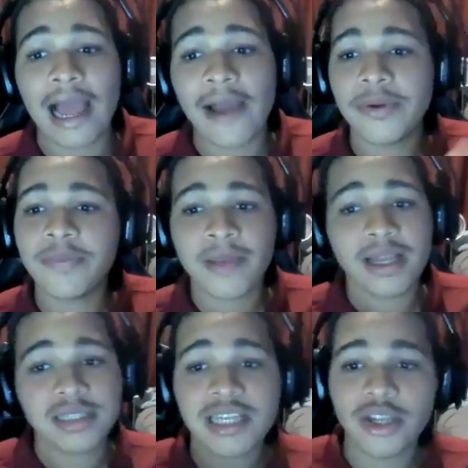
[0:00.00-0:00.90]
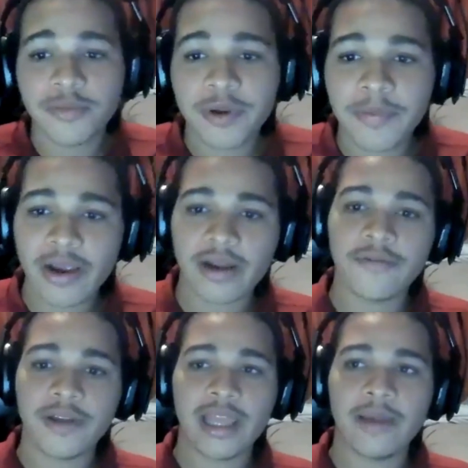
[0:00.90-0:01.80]
would continue
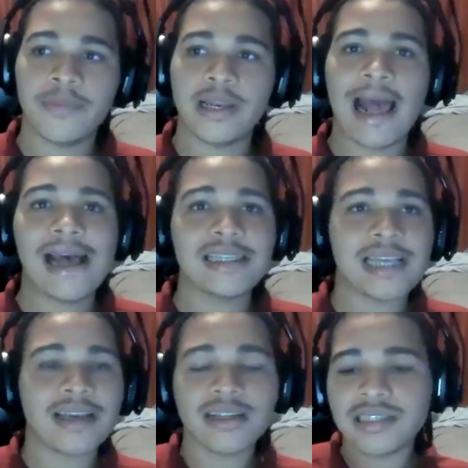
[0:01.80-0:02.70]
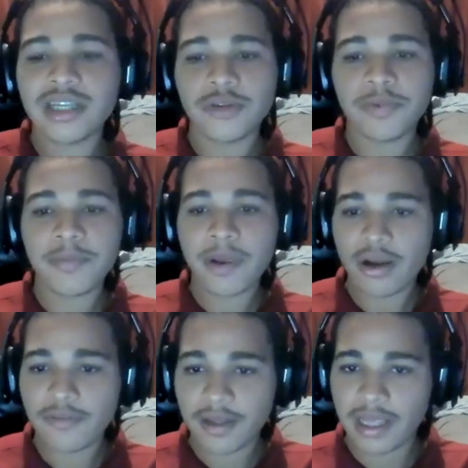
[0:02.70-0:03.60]
preparing for CAPE, but as I continue
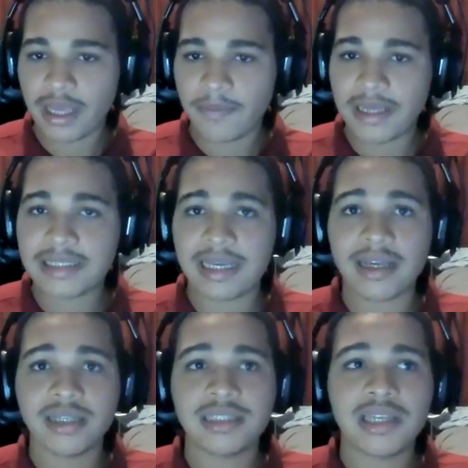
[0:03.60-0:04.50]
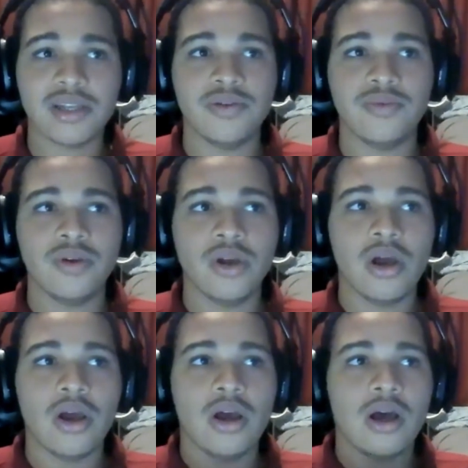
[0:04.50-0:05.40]
preparing for CAPE, as I continue
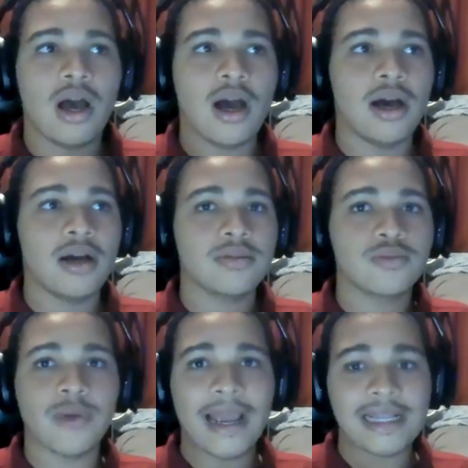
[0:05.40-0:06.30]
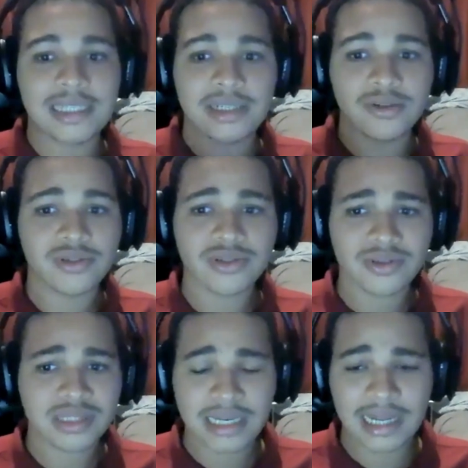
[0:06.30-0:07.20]
writing those
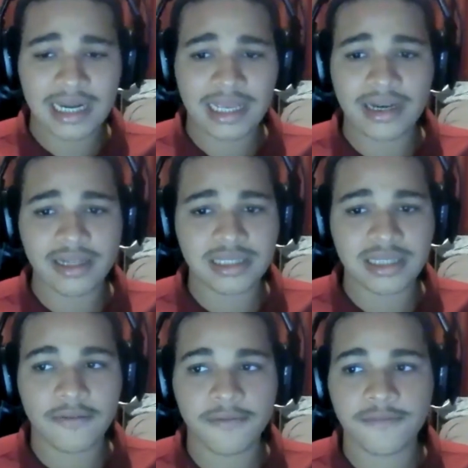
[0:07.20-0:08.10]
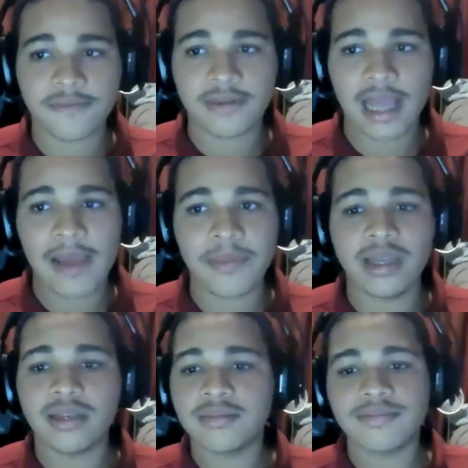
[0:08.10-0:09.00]
notes and that kind of stuff, I
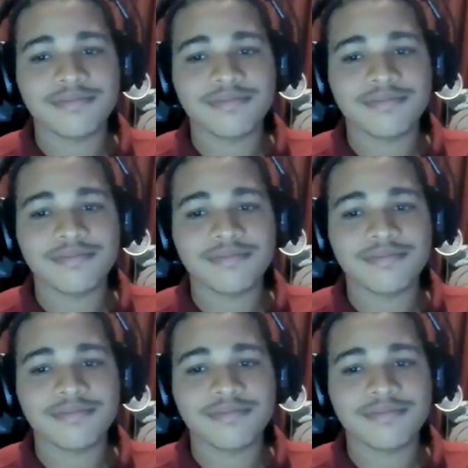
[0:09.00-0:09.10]
mean,